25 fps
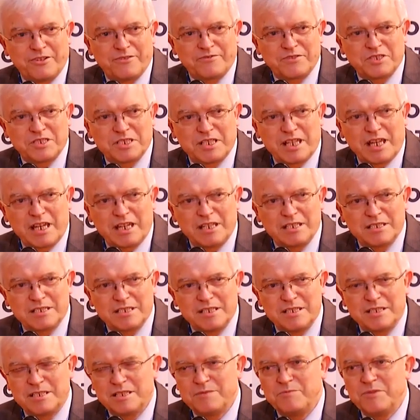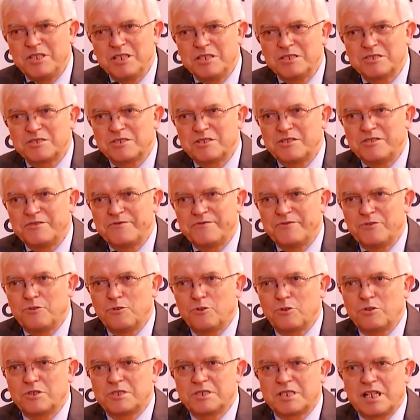of State in the Ministry
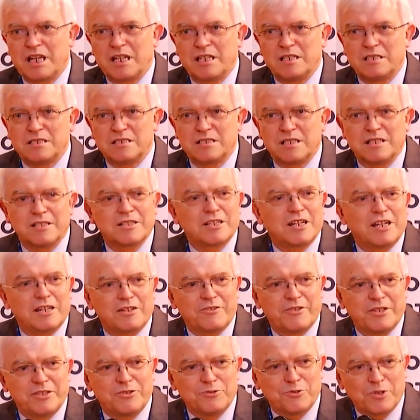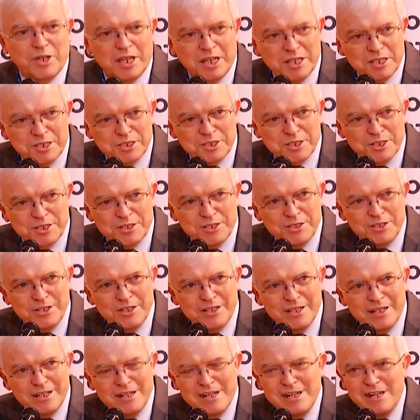for Science and Higher
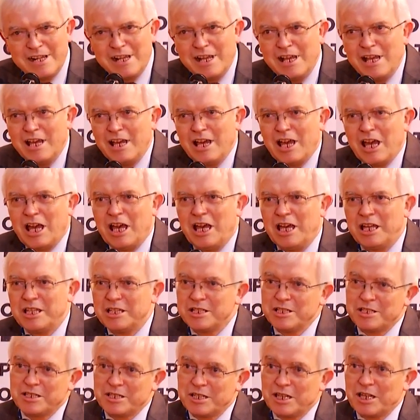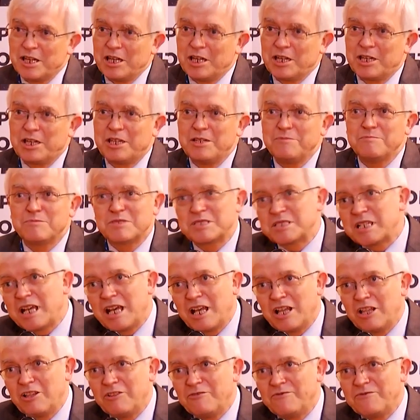Education, and uh,
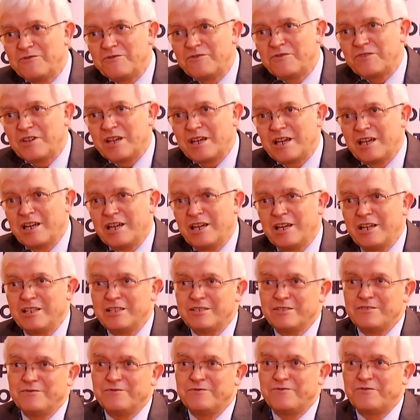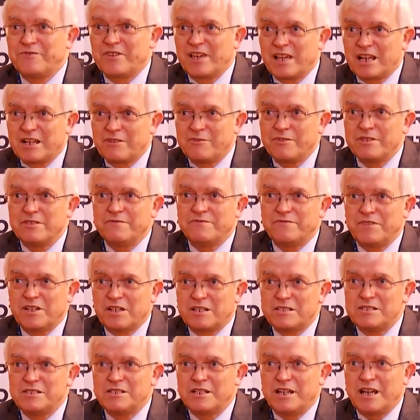himself a very,
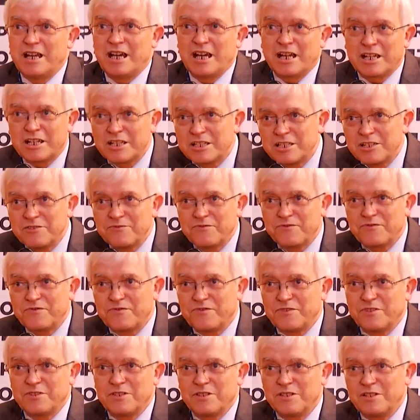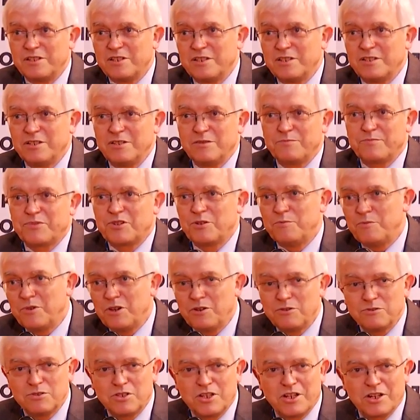very active uh,
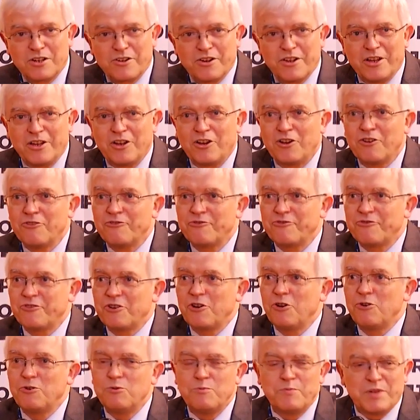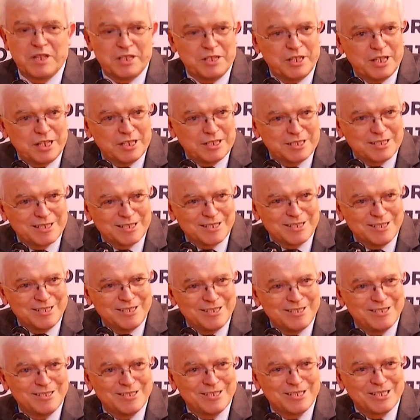promoter of openness
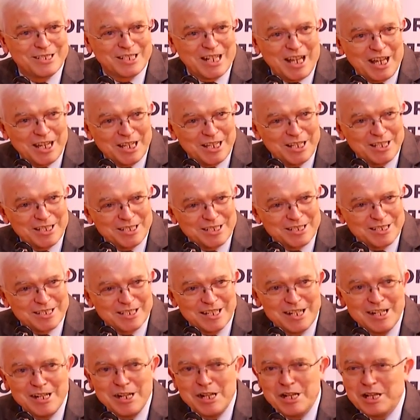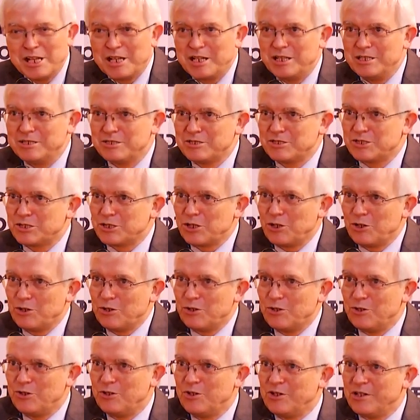in science, and
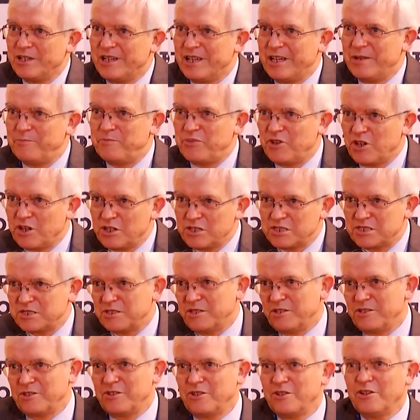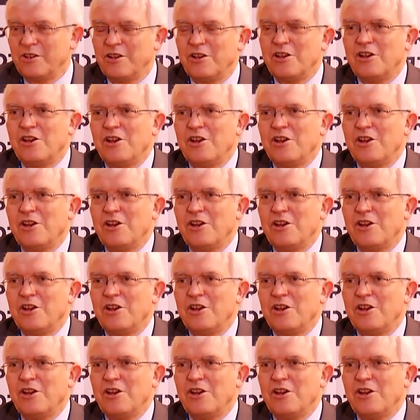so a person